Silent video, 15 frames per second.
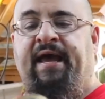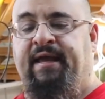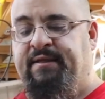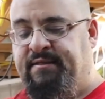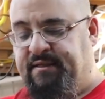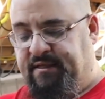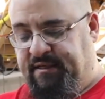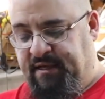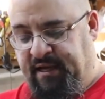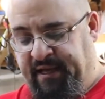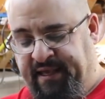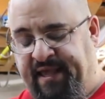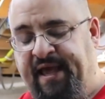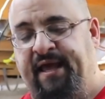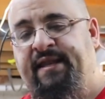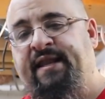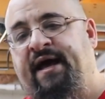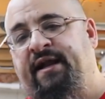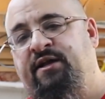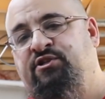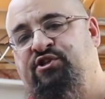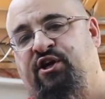And again,
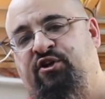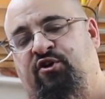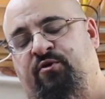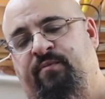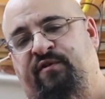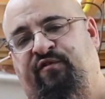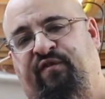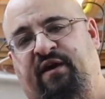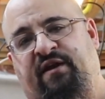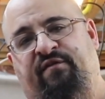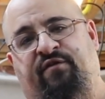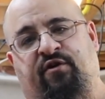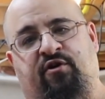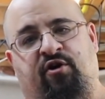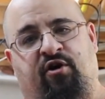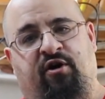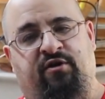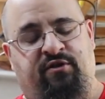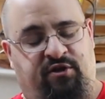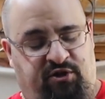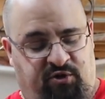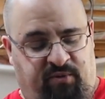not a ginormous fan of Hikari
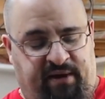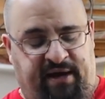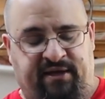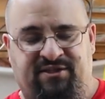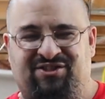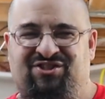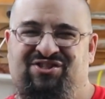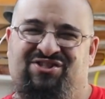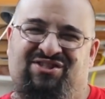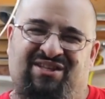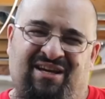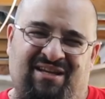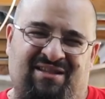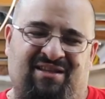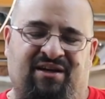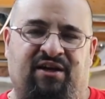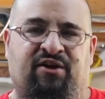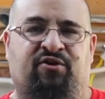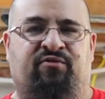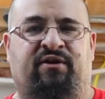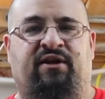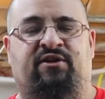in the U.S. Just think the
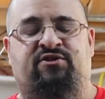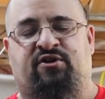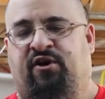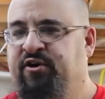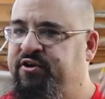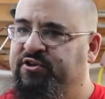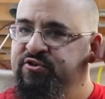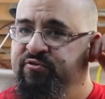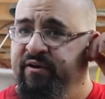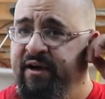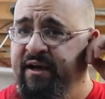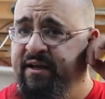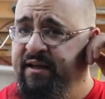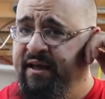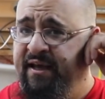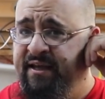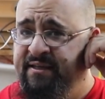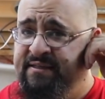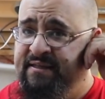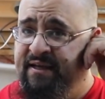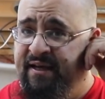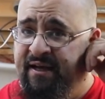ingredients aren't as great
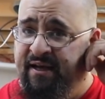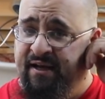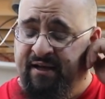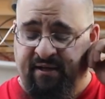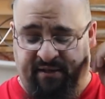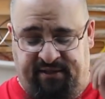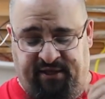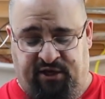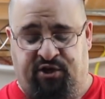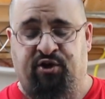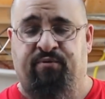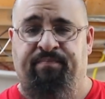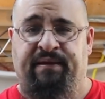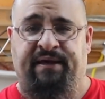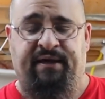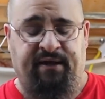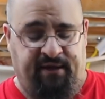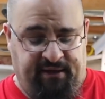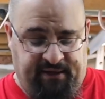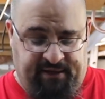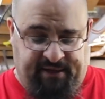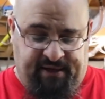as they could be,
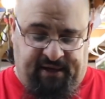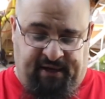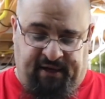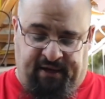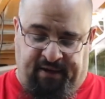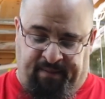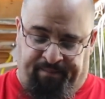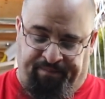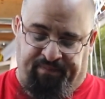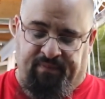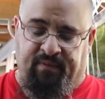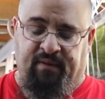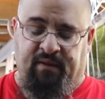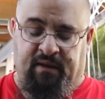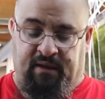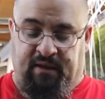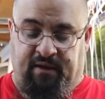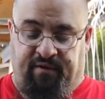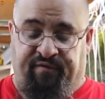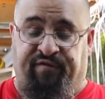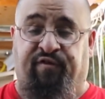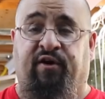
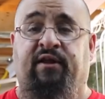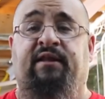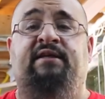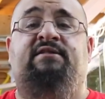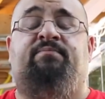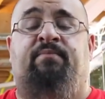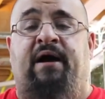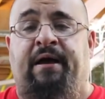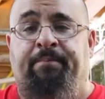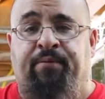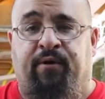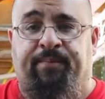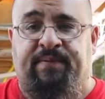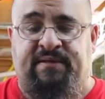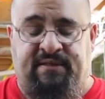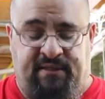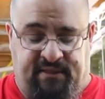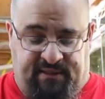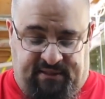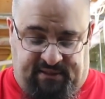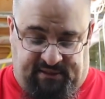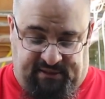for at least my
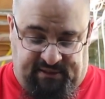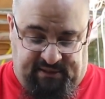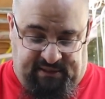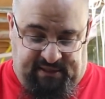purposes.